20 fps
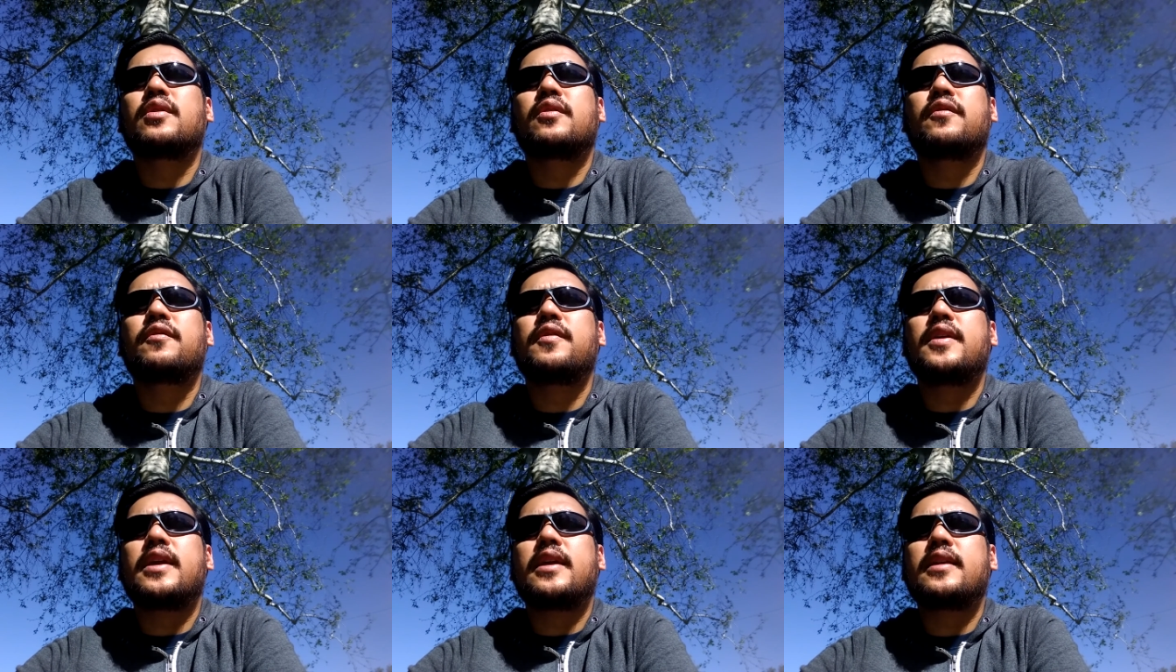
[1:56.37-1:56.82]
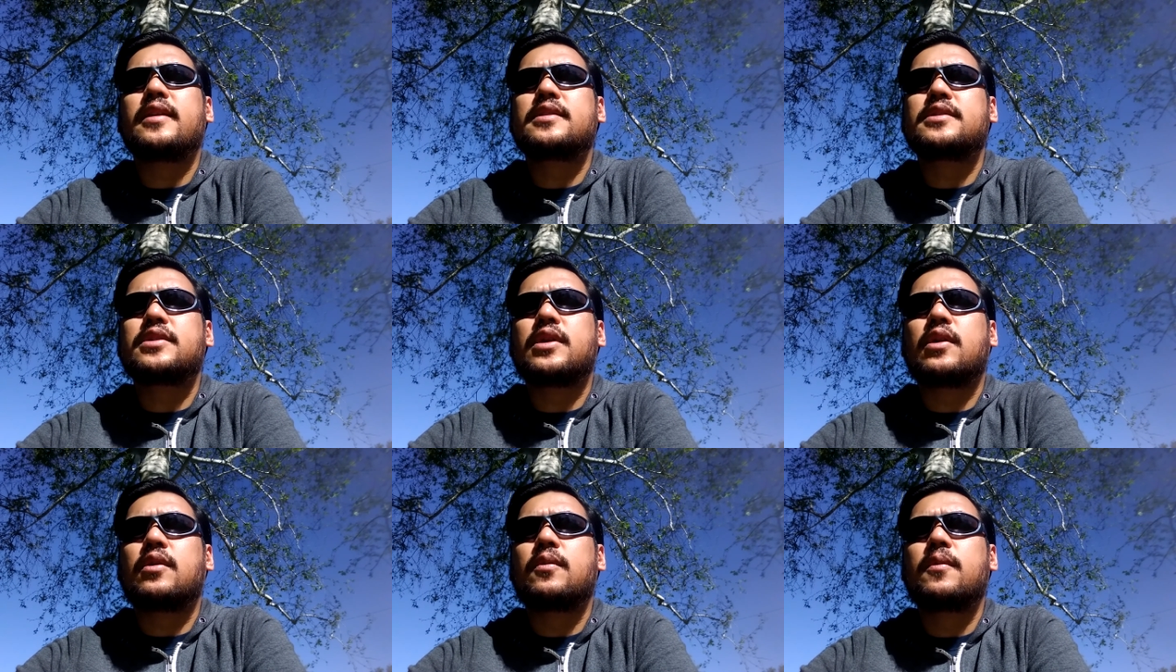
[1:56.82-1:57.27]
feet,
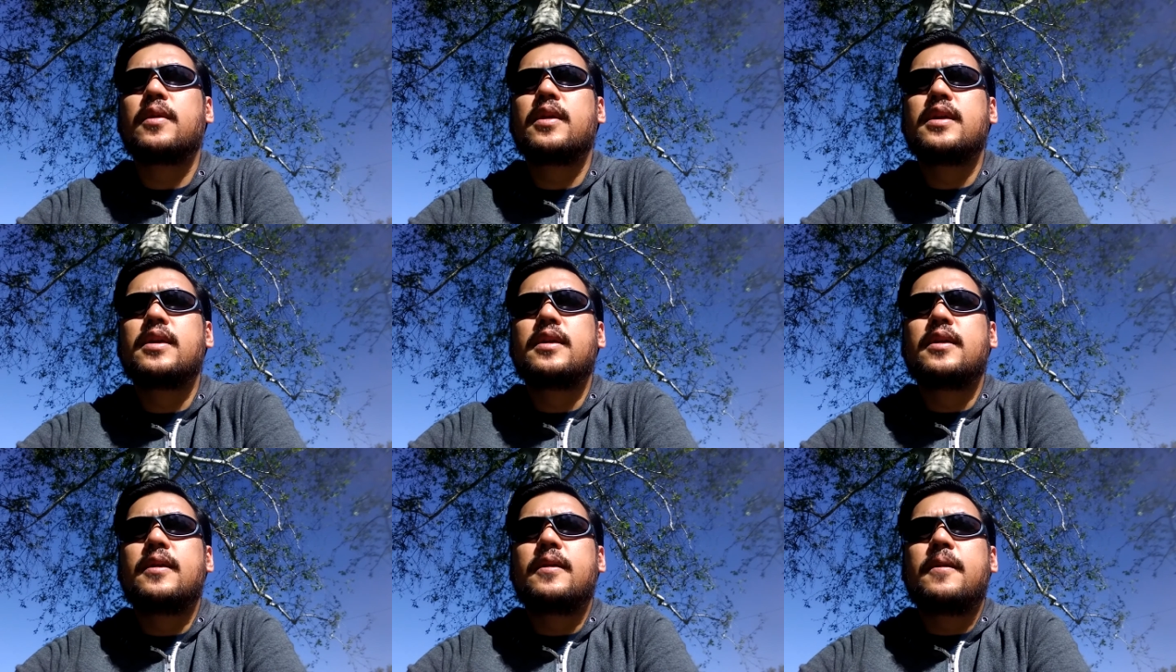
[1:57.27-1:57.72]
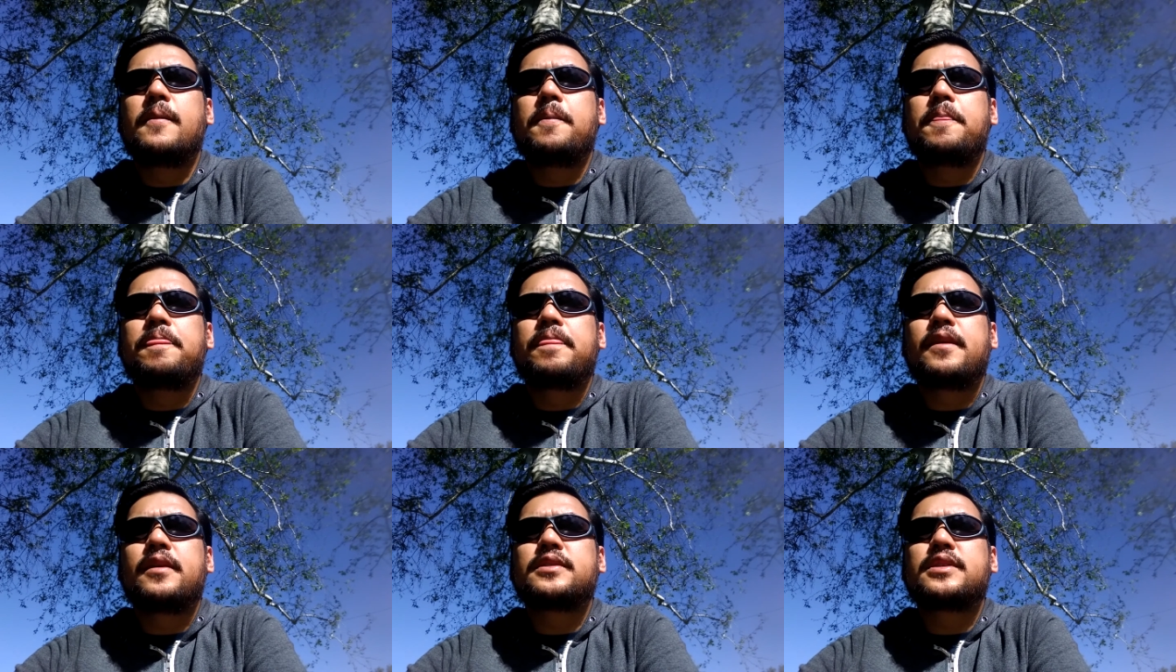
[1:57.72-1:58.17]
so
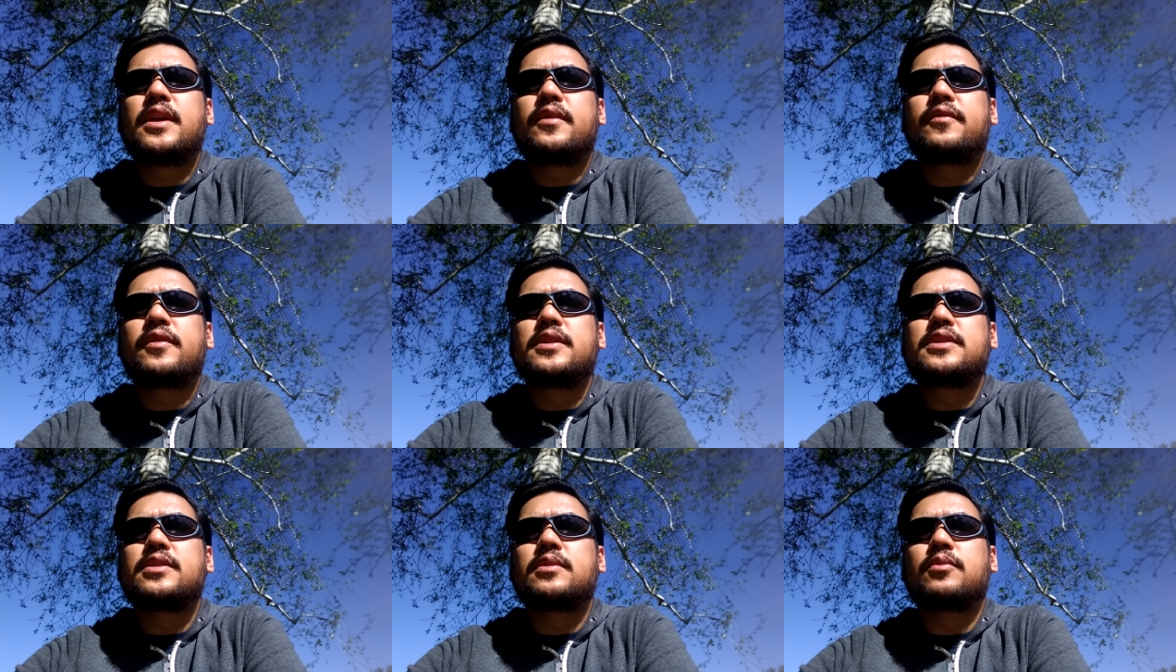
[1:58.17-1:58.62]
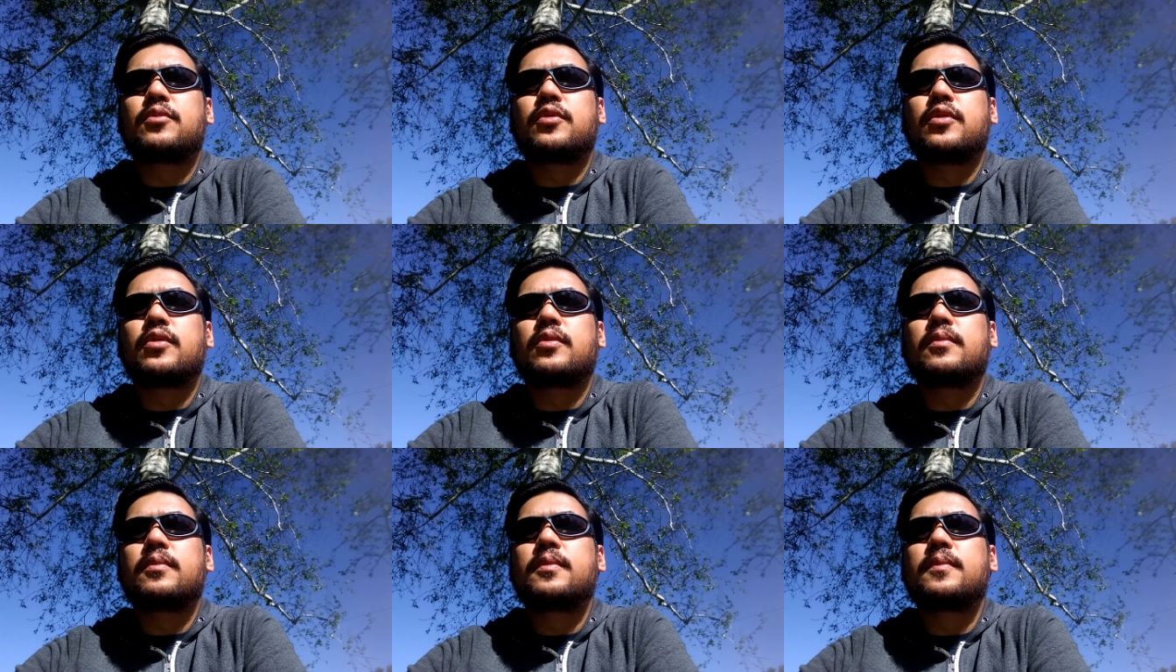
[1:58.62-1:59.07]
there's definitely some
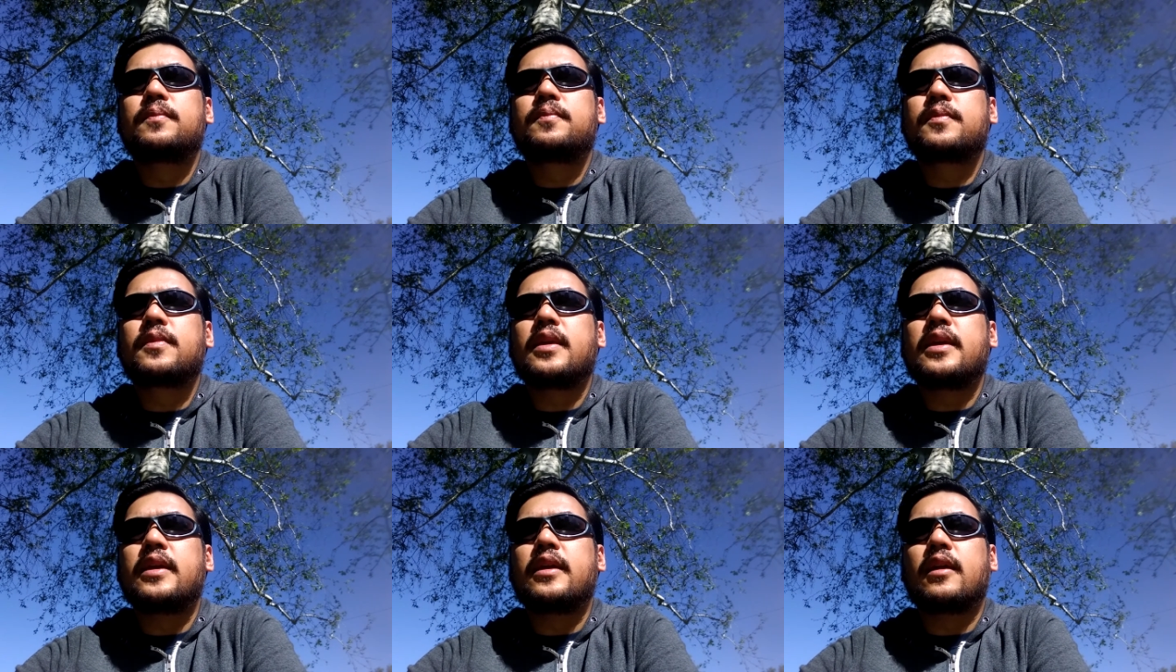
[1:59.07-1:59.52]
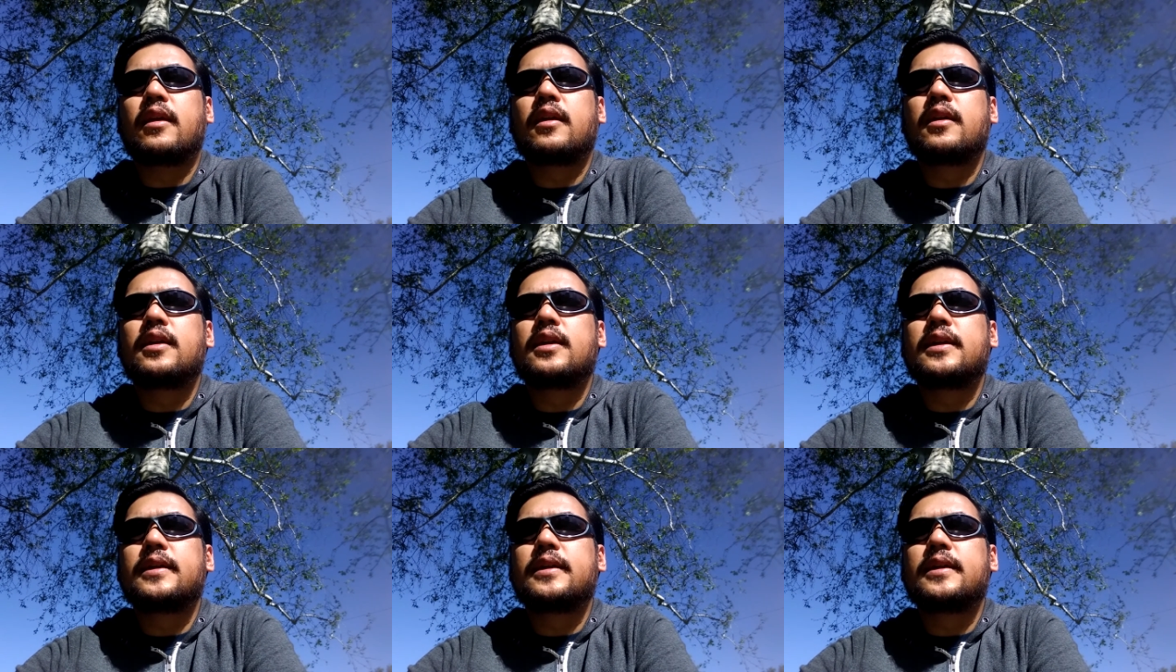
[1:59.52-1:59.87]
room here.